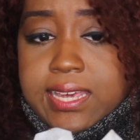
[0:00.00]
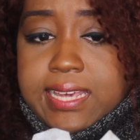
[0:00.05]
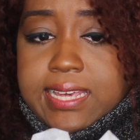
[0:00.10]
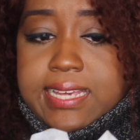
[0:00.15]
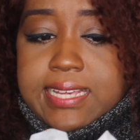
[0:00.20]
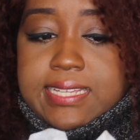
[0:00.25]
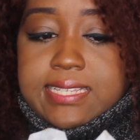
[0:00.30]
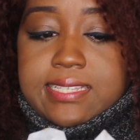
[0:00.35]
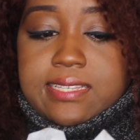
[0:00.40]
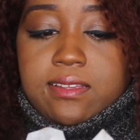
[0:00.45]

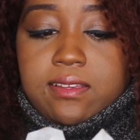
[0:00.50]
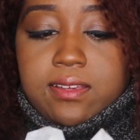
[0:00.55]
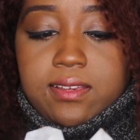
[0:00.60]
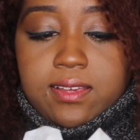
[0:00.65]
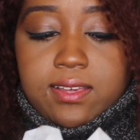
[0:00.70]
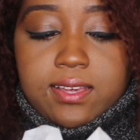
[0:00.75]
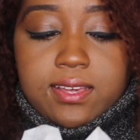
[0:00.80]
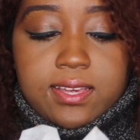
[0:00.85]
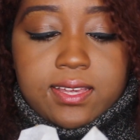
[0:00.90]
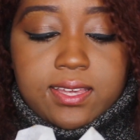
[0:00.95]
is
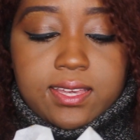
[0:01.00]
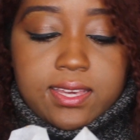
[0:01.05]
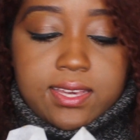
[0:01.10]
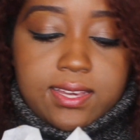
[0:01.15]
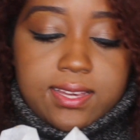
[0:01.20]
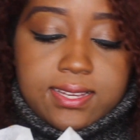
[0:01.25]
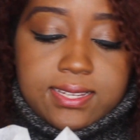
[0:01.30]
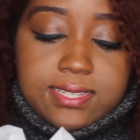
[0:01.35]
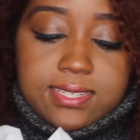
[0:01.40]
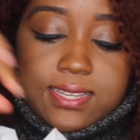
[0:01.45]

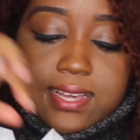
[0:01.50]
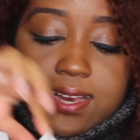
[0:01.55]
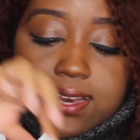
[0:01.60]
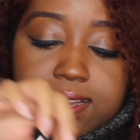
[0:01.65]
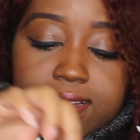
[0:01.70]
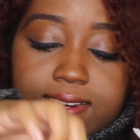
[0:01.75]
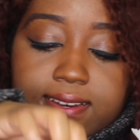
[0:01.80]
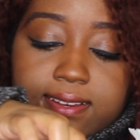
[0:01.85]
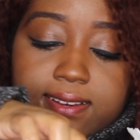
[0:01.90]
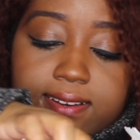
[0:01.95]
get a
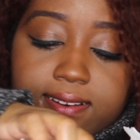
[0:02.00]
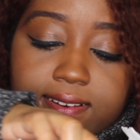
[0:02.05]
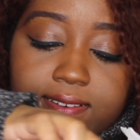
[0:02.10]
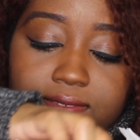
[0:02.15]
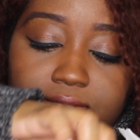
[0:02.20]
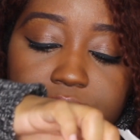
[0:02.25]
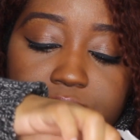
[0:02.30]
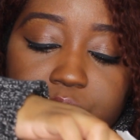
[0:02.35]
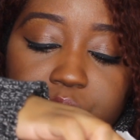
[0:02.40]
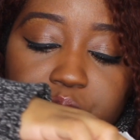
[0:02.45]
side
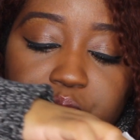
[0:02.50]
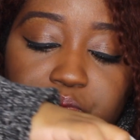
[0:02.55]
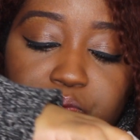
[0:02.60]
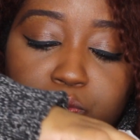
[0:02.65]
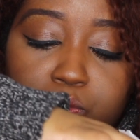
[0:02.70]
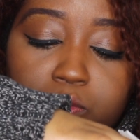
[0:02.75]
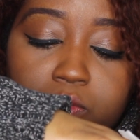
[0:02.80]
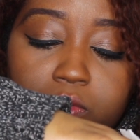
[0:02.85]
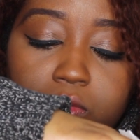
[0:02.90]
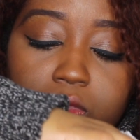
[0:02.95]
of
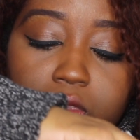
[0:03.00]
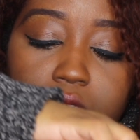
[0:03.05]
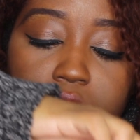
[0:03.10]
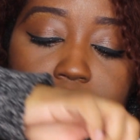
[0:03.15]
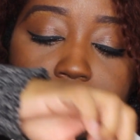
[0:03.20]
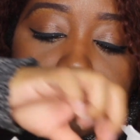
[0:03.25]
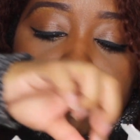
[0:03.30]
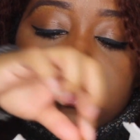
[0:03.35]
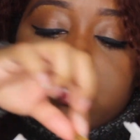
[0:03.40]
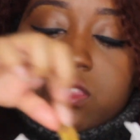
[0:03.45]

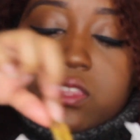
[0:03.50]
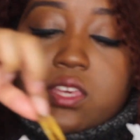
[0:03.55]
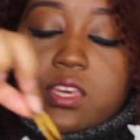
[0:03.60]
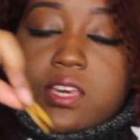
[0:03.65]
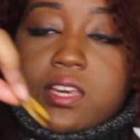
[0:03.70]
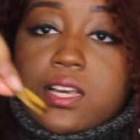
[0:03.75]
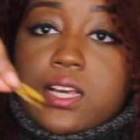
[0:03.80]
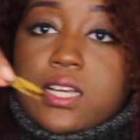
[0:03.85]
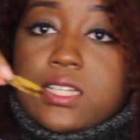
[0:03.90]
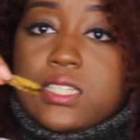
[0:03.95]

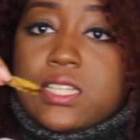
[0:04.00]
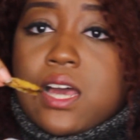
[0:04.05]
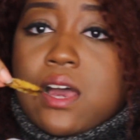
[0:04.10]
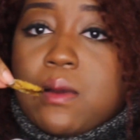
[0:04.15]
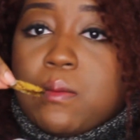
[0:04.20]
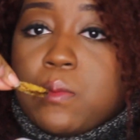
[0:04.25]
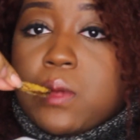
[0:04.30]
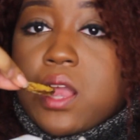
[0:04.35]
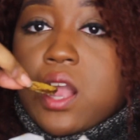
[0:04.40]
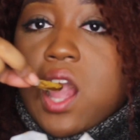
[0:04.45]
the
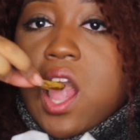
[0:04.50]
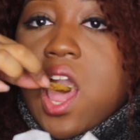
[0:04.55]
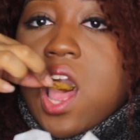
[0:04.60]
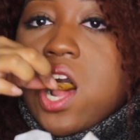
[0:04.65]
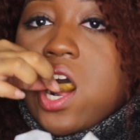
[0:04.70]
atomic.